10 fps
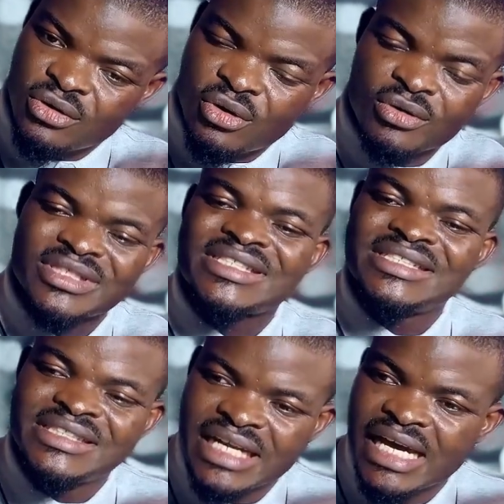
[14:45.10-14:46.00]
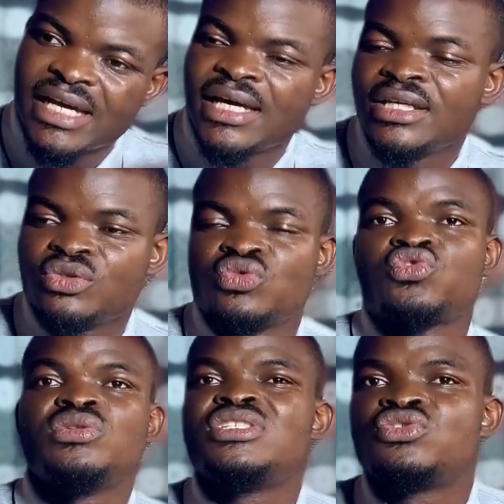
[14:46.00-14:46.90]
consider to
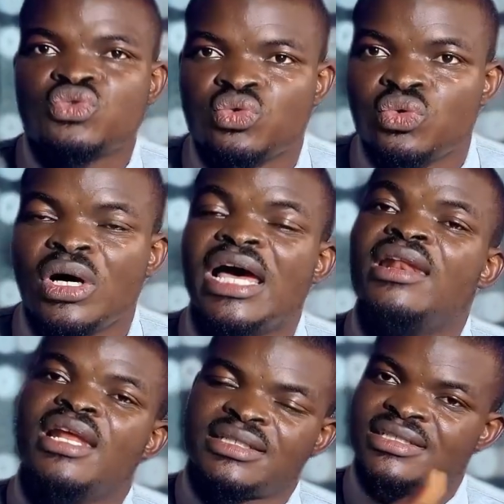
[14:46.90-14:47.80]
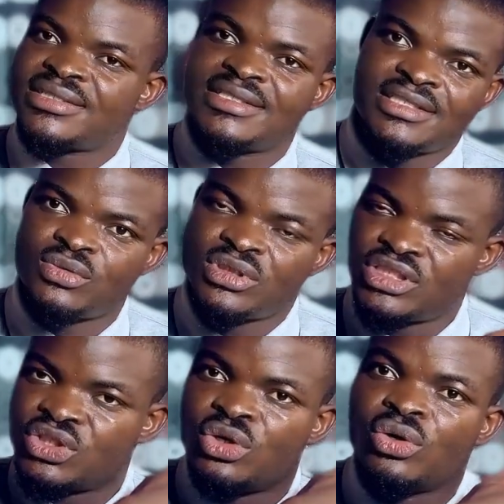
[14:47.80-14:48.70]
switch to electricity, which
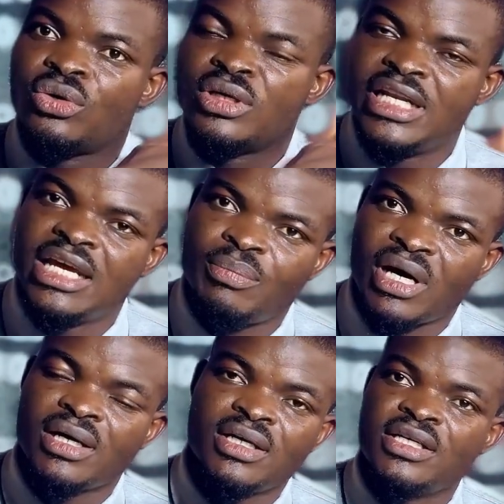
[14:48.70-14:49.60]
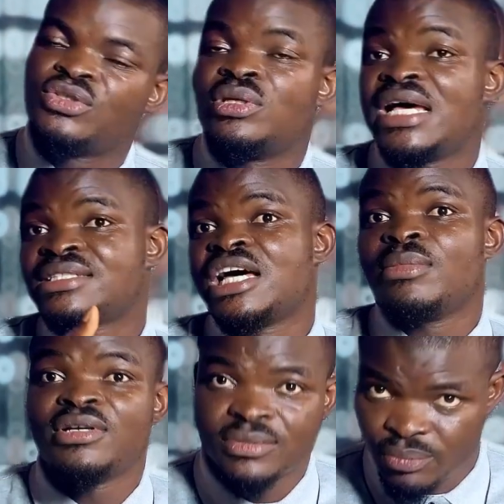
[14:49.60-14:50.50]
is your NEPA. So that's that
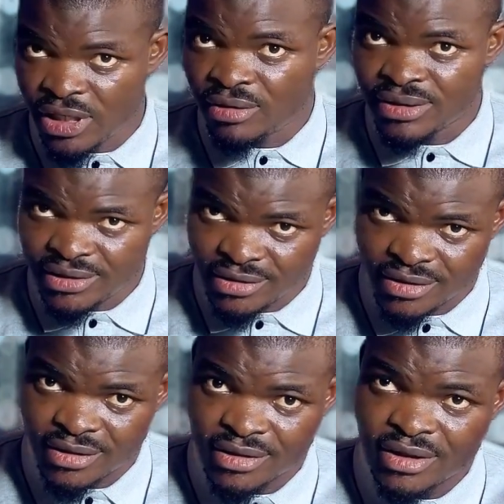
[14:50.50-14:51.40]
about the priorities.